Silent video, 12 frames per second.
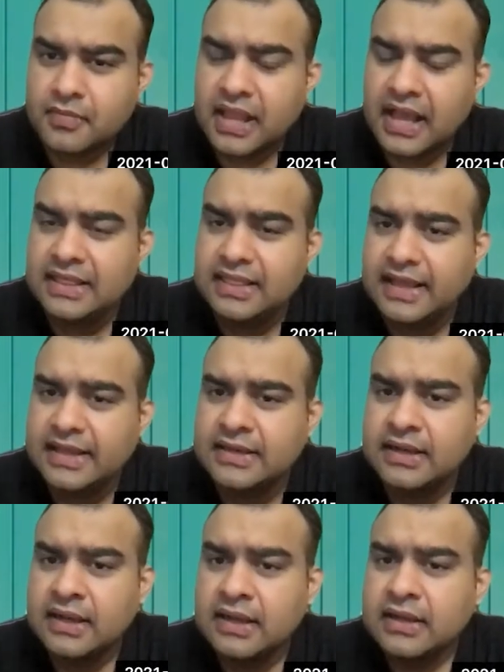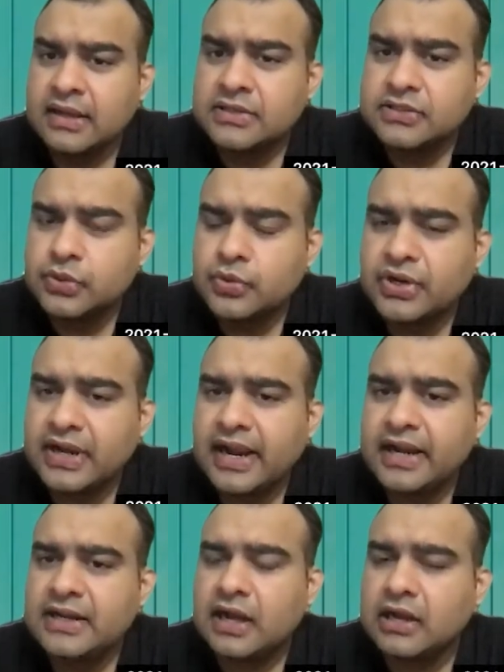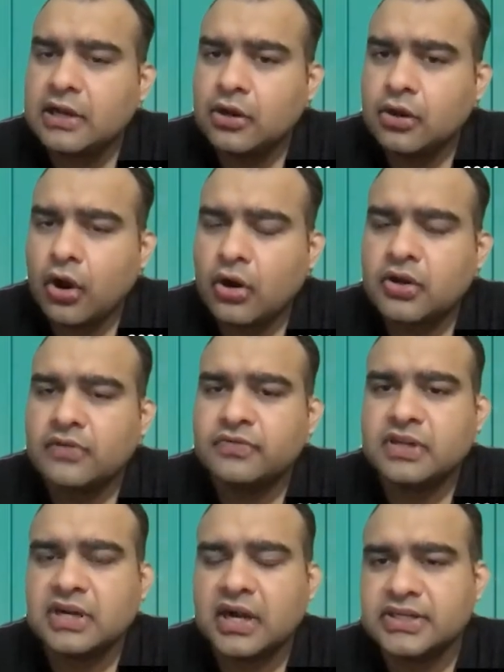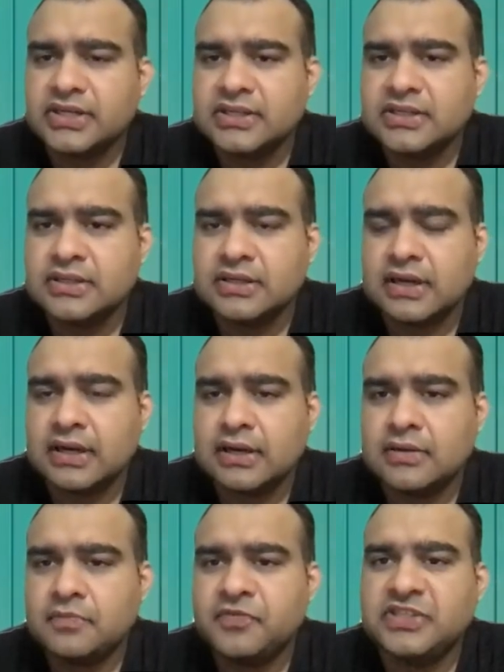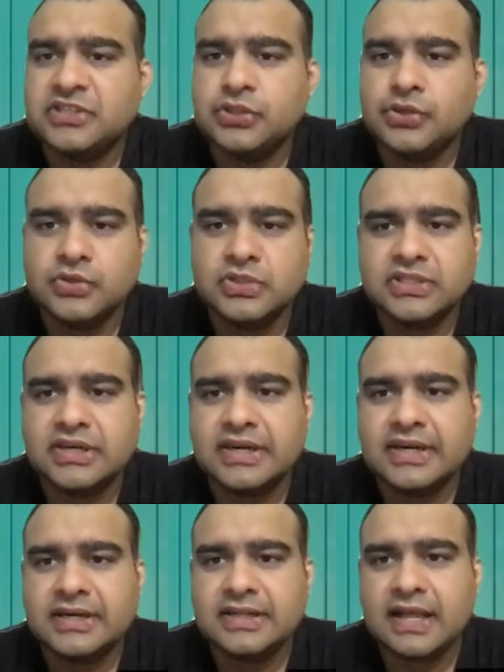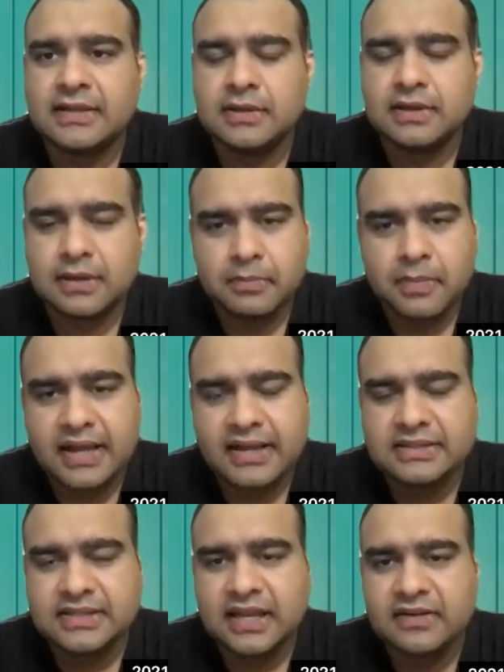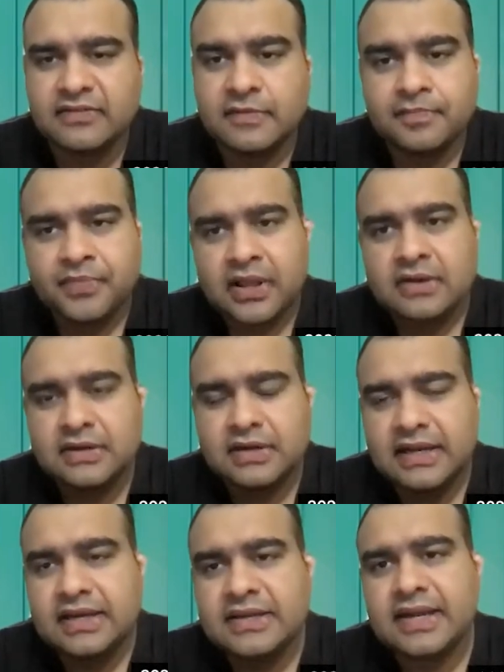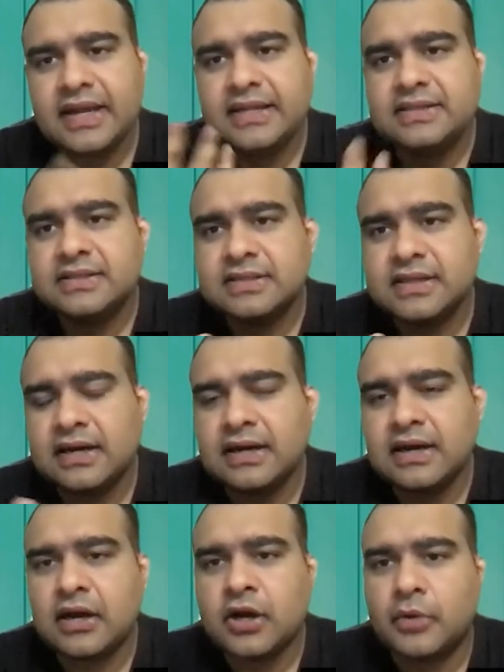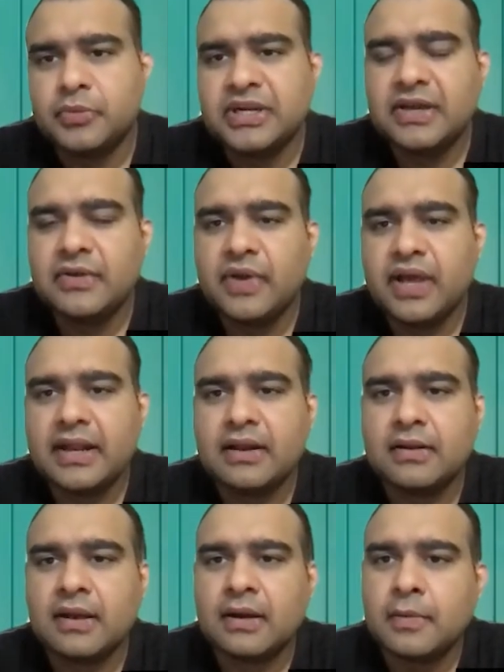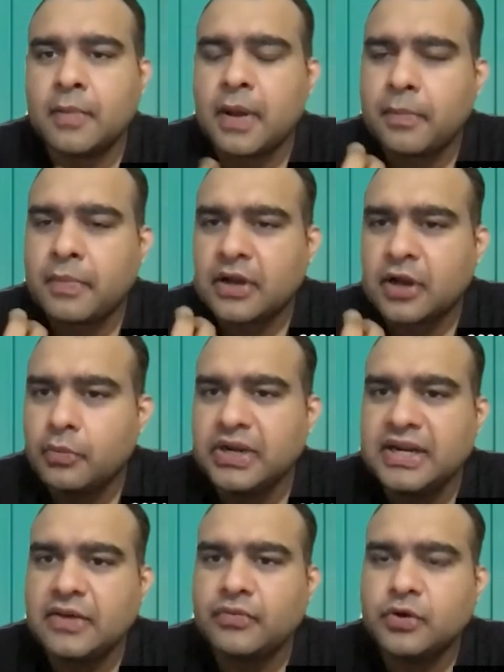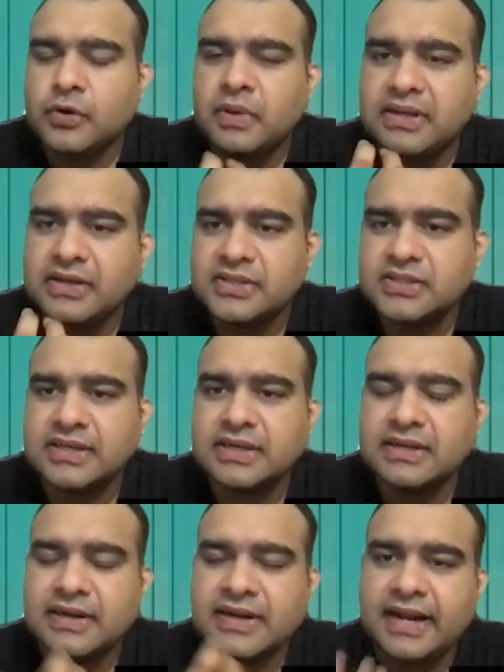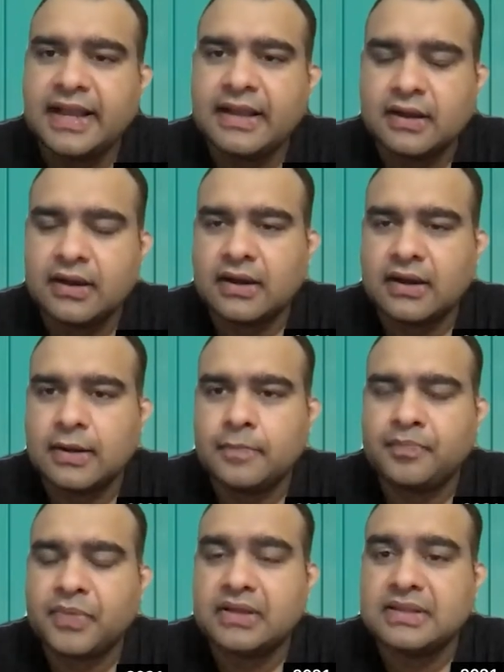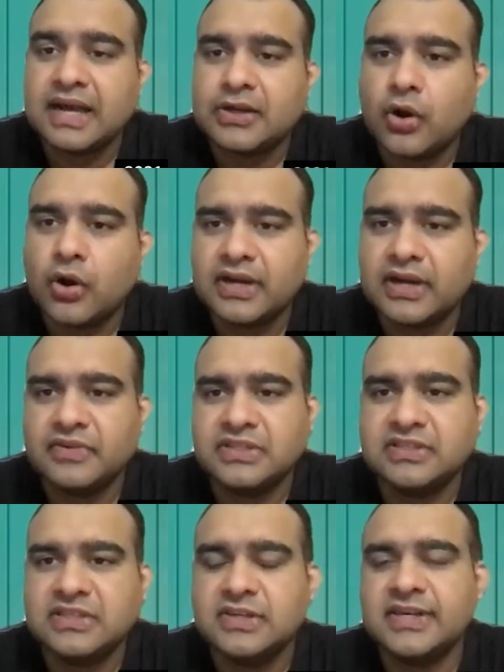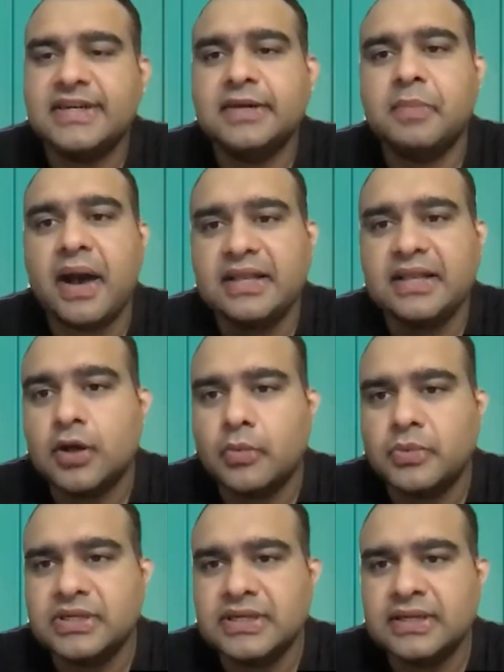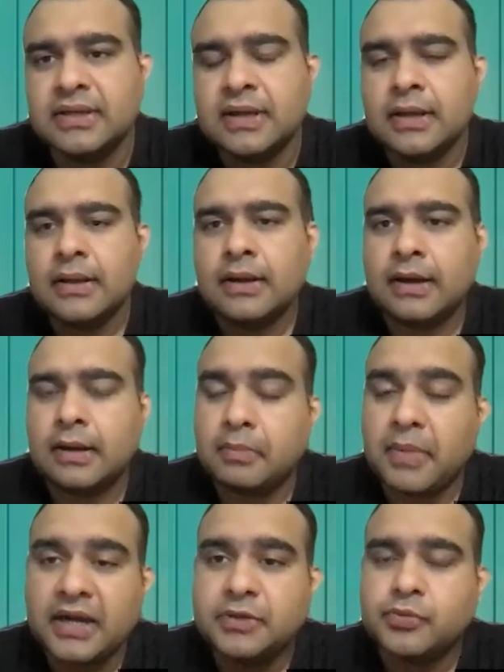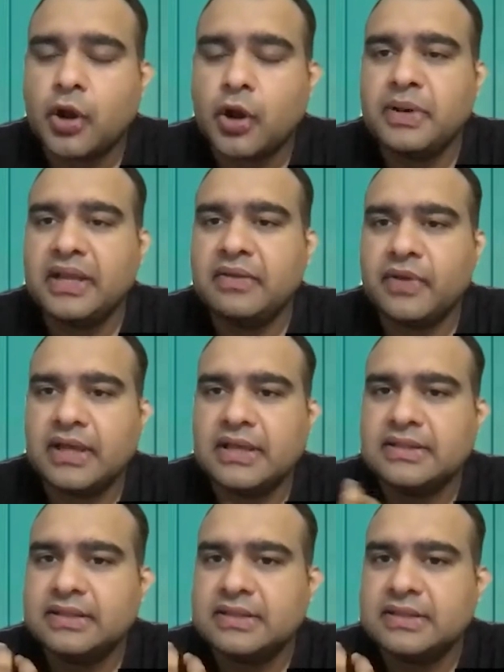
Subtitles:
And then you create a lot of the content which is user generated by itself. Really creates a community wherein community would be interested in reading that content which is generated by the community, but probably with